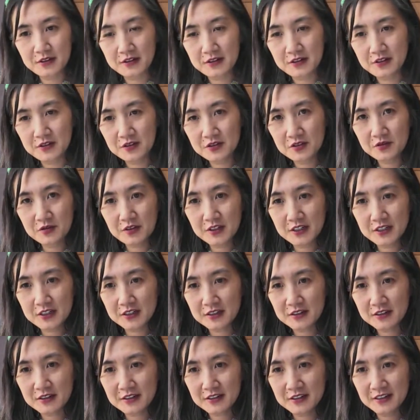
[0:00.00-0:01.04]
here's a
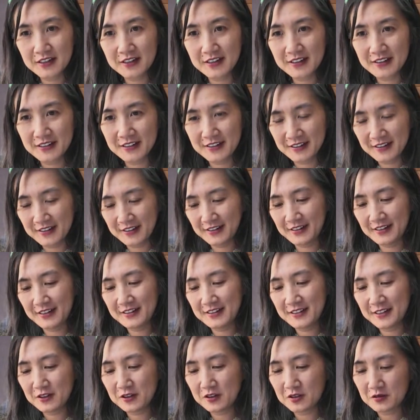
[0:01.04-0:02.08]
ring.
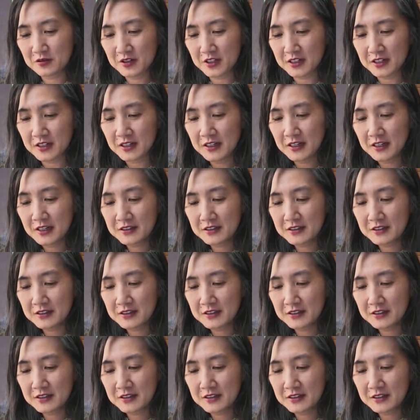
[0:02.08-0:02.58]
Another ring.